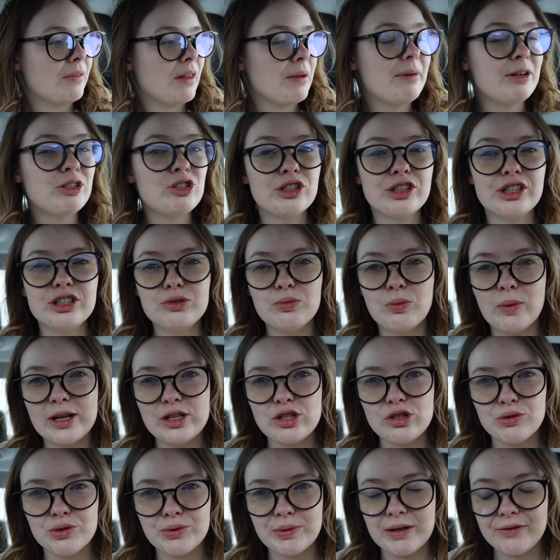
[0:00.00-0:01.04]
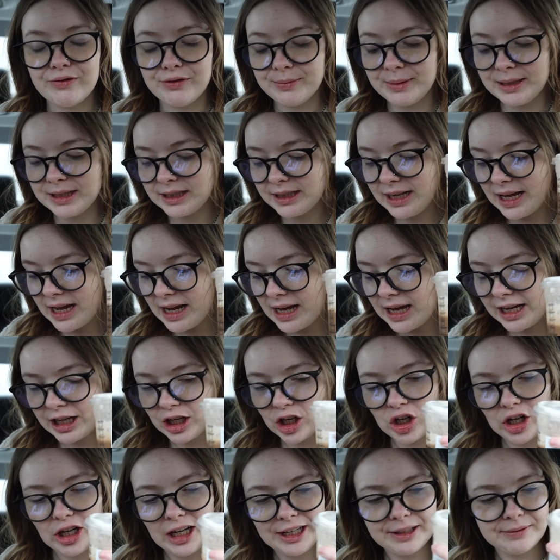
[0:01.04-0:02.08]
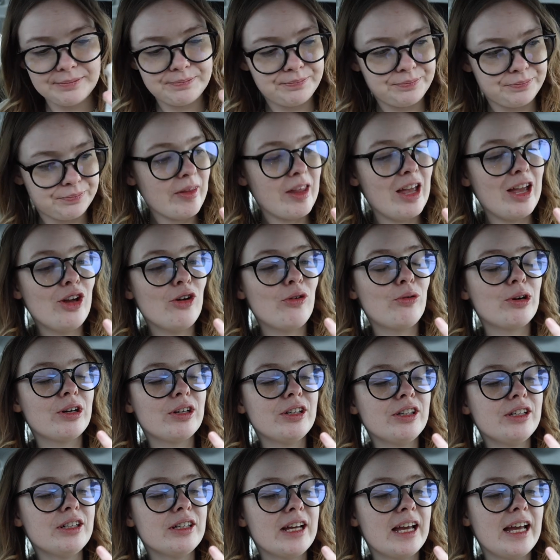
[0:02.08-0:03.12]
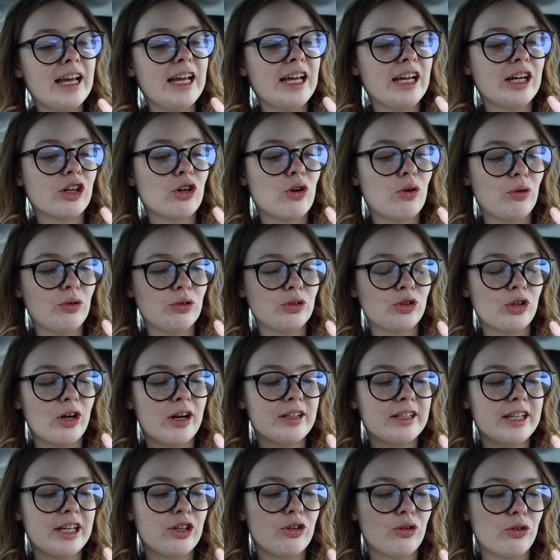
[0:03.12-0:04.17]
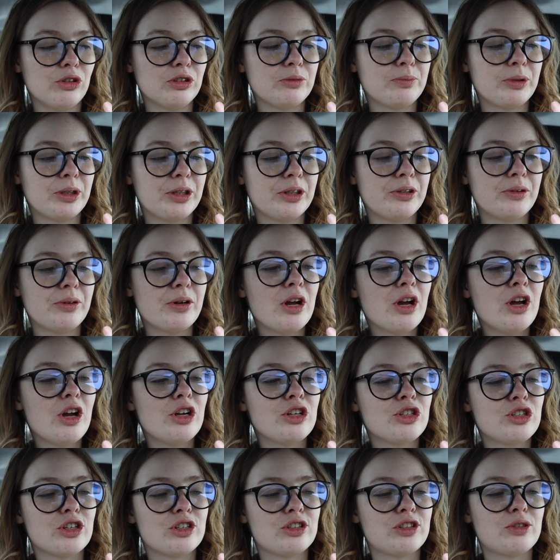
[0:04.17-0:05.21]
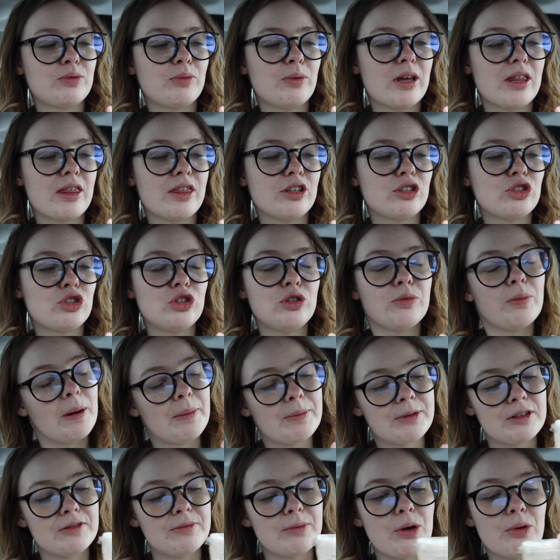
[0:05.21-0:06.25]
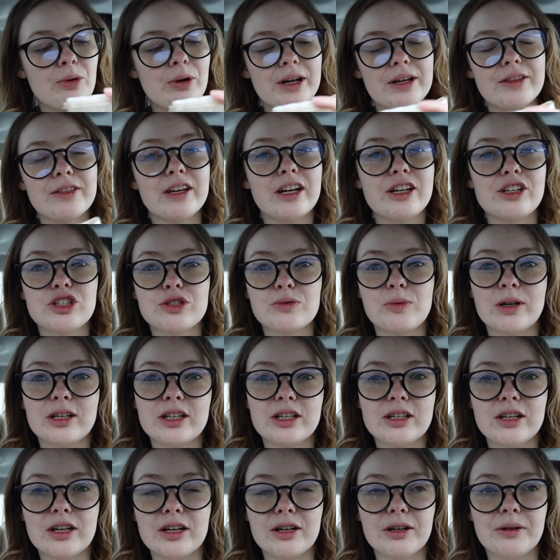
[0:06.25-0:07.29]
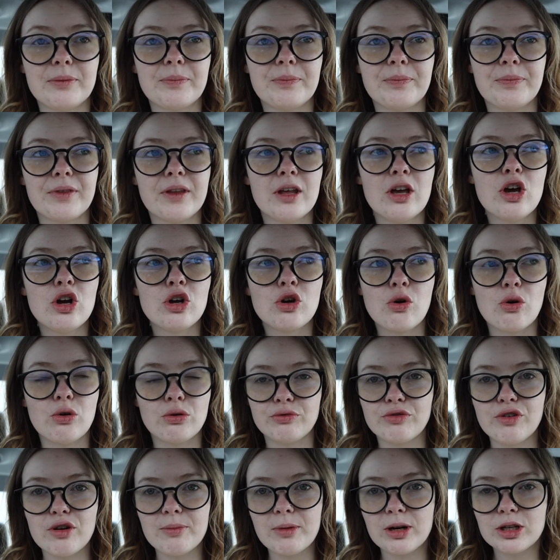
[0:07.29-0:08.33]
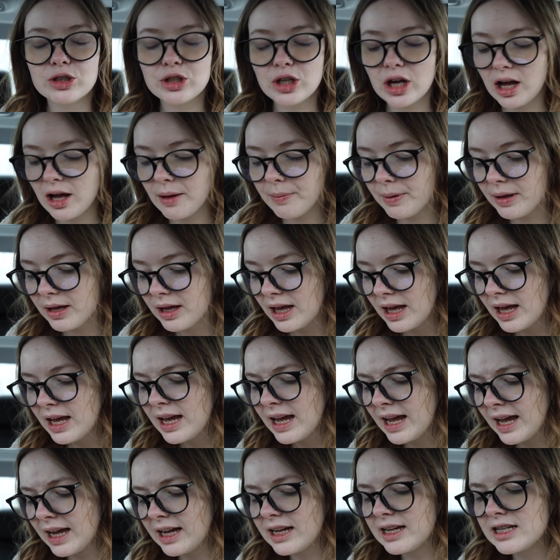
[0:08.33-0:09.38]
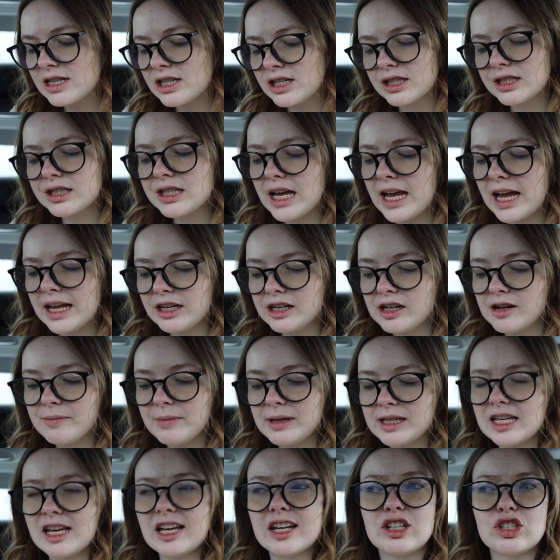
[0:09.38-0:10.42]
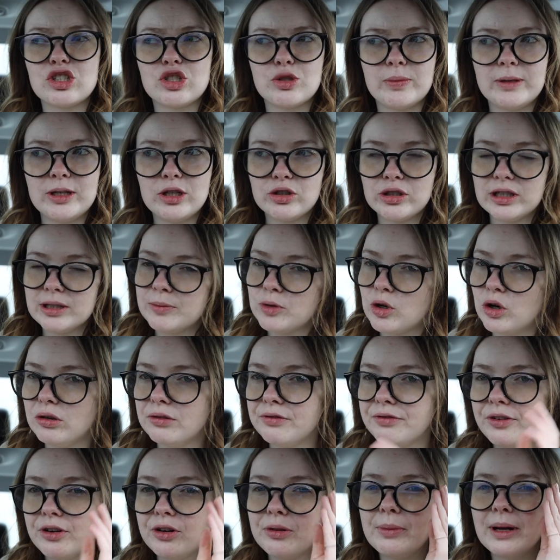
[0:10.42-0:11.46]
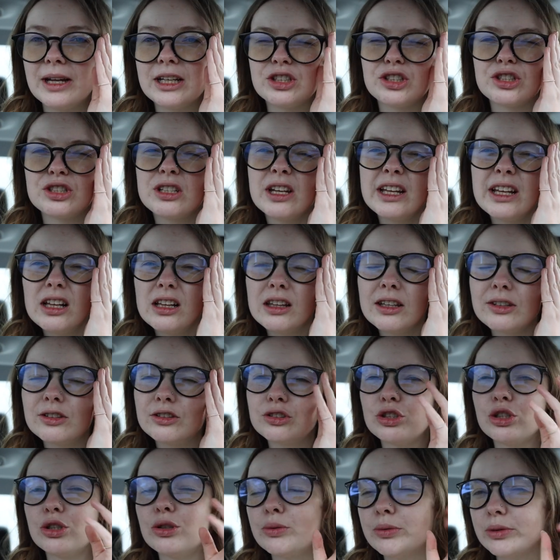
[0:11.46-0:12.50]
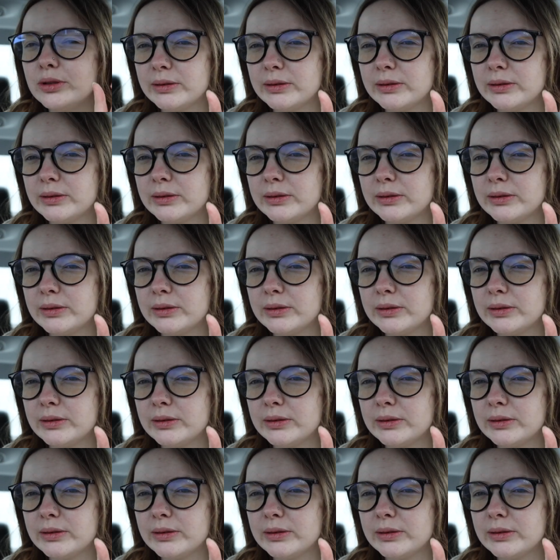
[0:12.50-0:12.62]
My drink is way too sweet for me today. I ordered a grande cold brew just with 2 pumps of mocha, and then I just wanted cold foam on top, and they ended up making it a sweet cream cold foam, and it's just like a little too